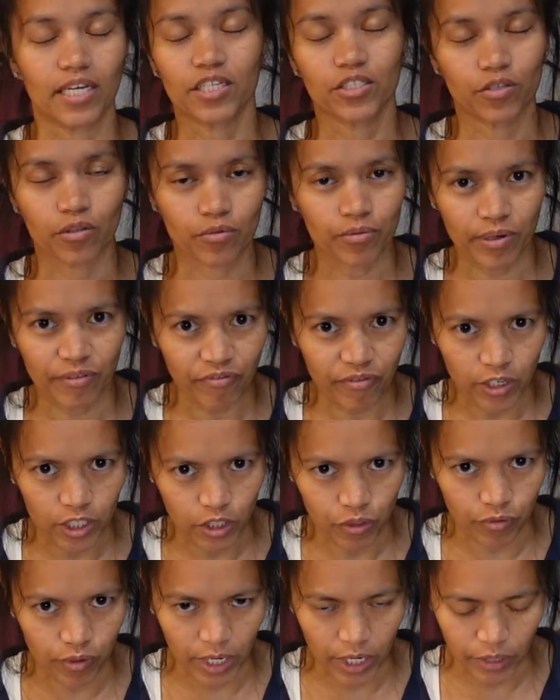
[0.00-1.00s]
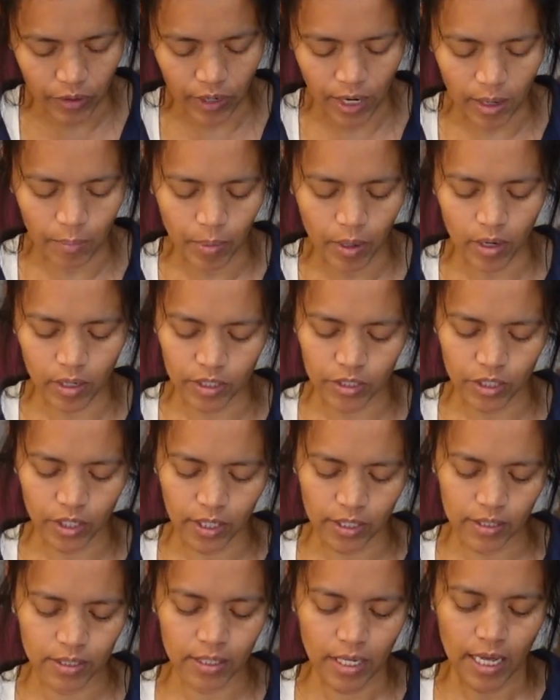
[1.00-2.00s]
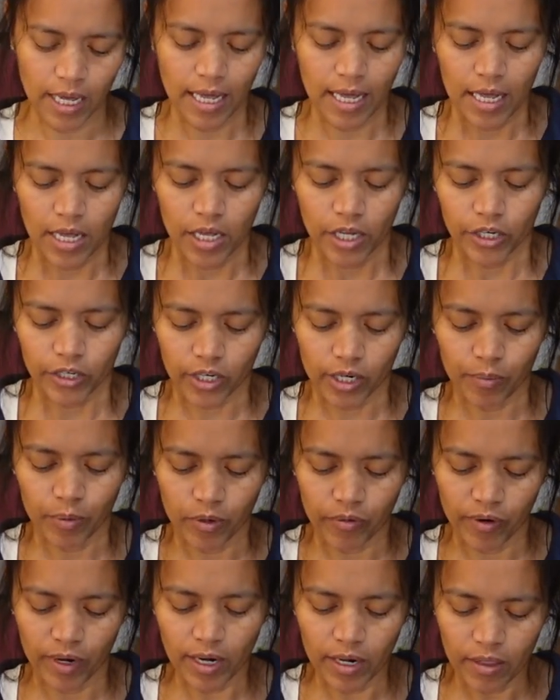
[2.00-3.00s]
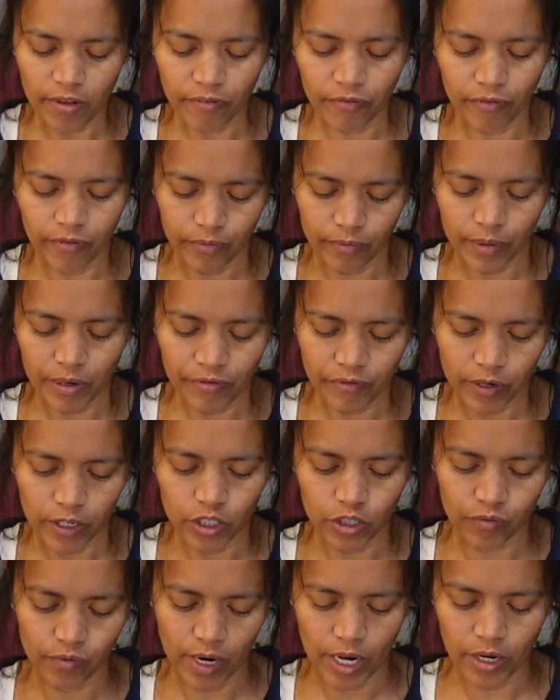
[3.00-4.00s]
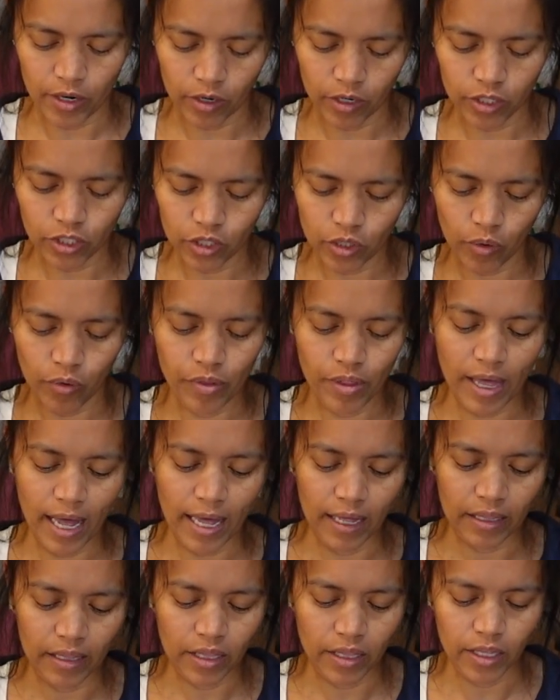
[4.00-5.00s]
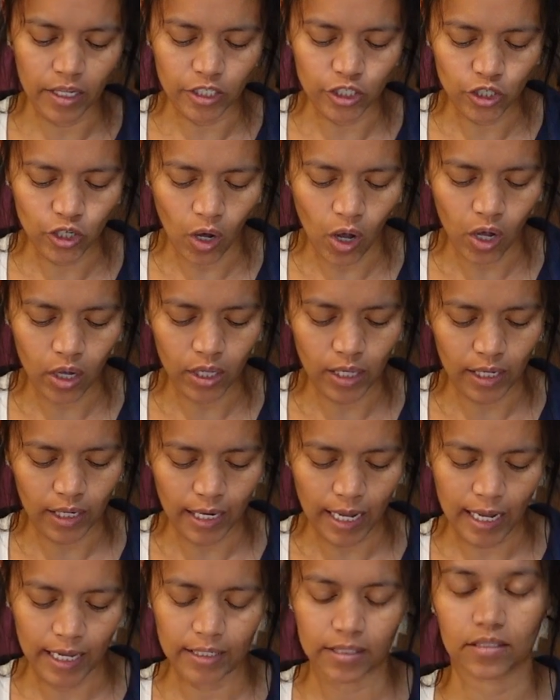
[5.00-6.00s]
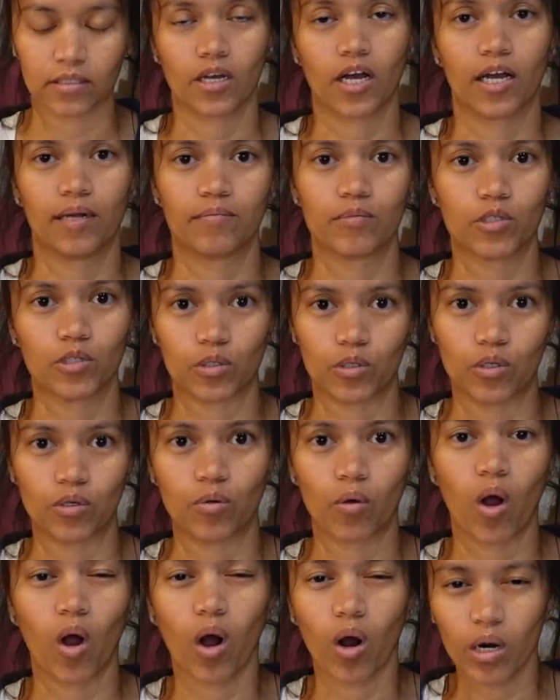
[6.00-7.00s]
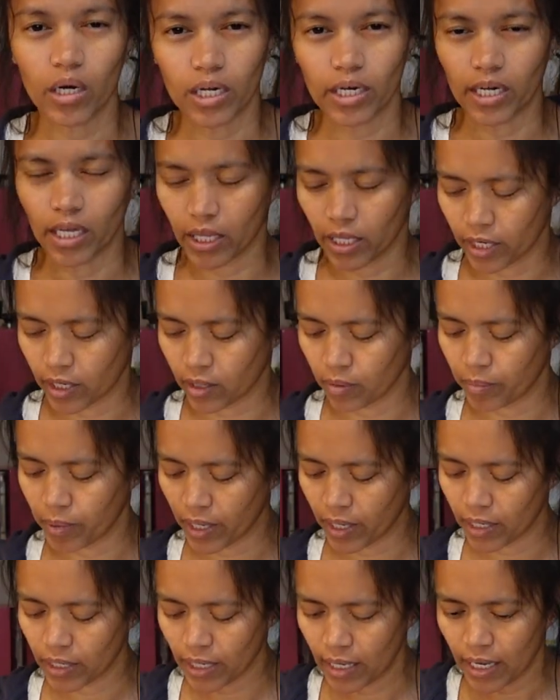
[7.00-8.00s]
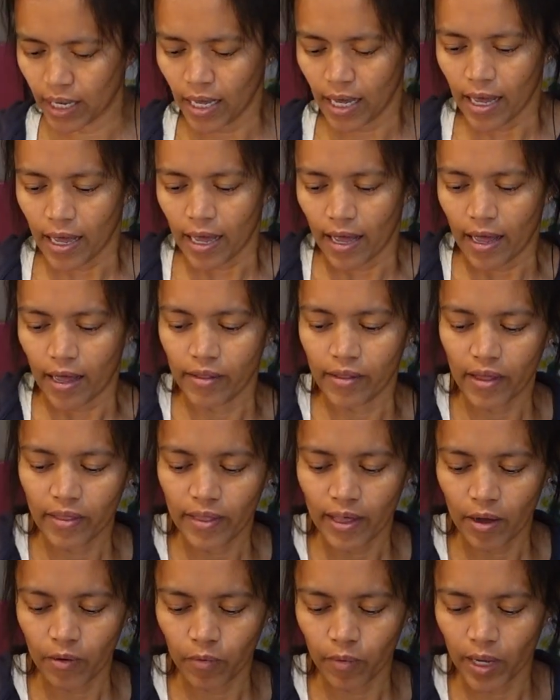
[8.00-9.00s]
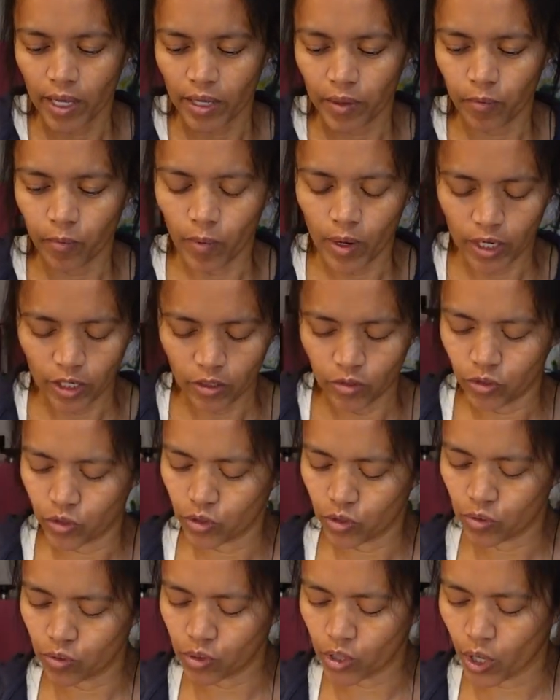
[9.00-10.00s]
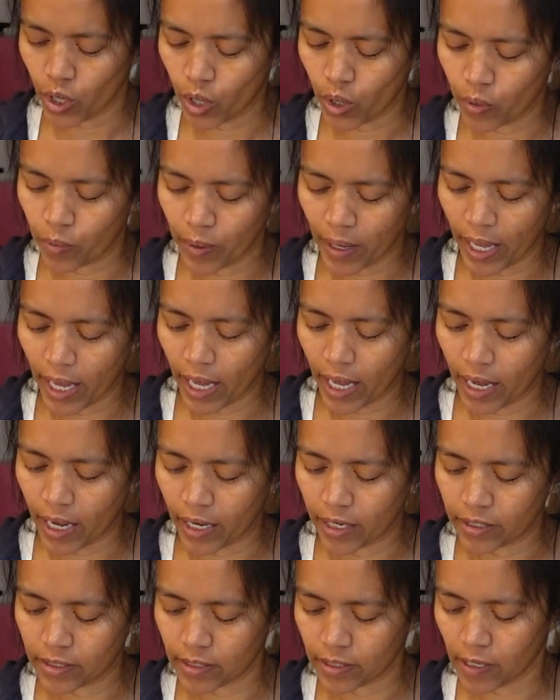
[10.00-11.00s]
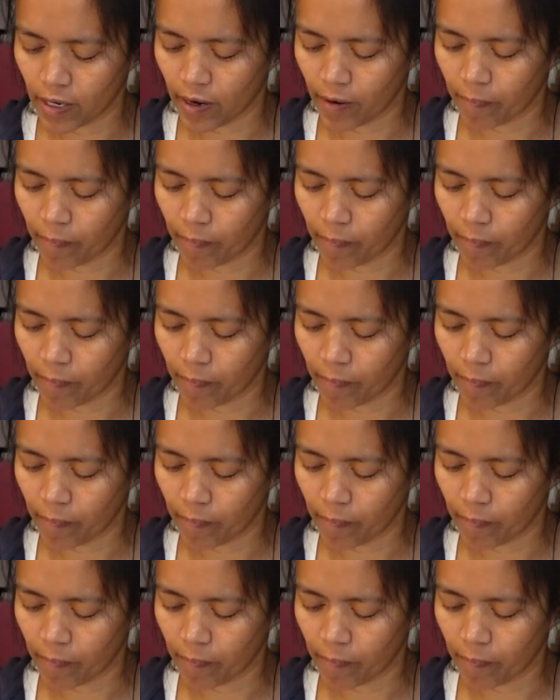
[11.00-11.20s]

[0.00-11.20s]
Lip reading: into the refrigerator, I apologize. You're going to put it right in the refrigerator so that the chocolate has time to harden a little bit. And then that way, when you do go and